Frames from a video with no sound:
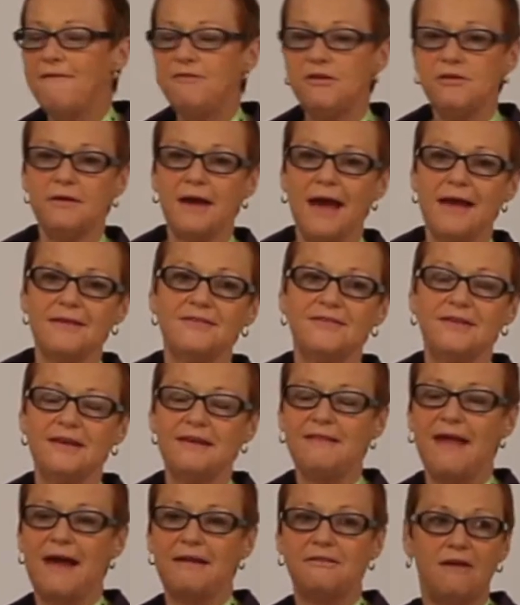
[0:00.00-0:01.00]
Have you guys
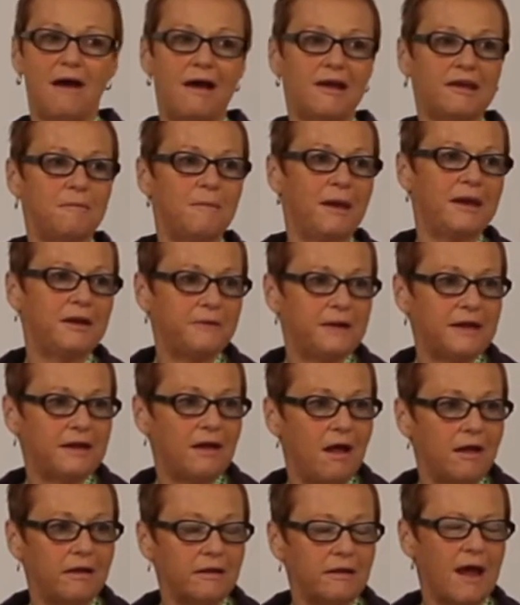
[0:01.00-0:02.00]
seen that documentary
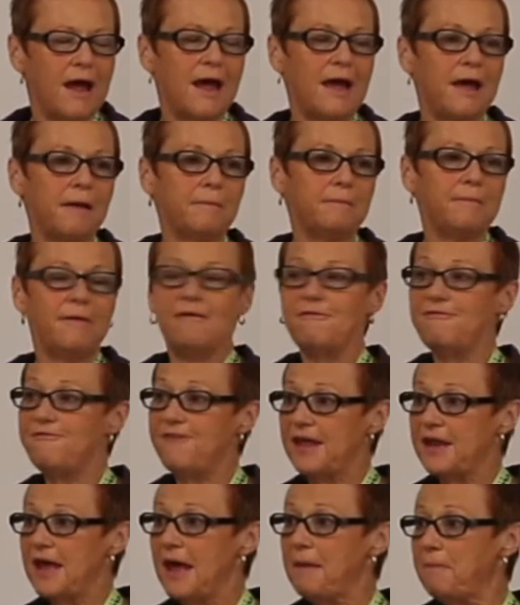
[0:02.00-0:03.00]
called
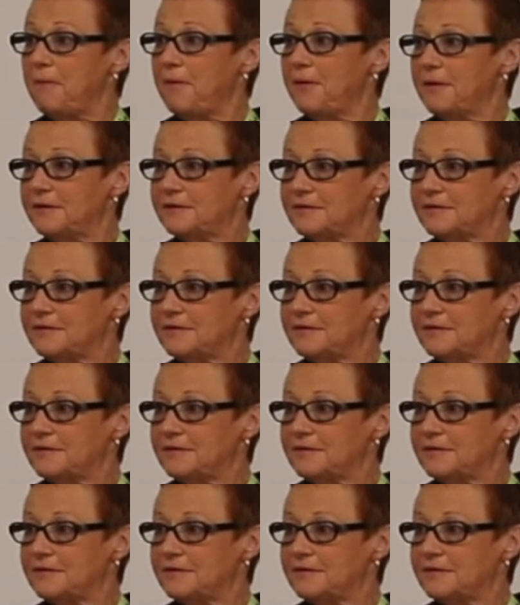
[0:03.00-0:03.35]
Fed Up?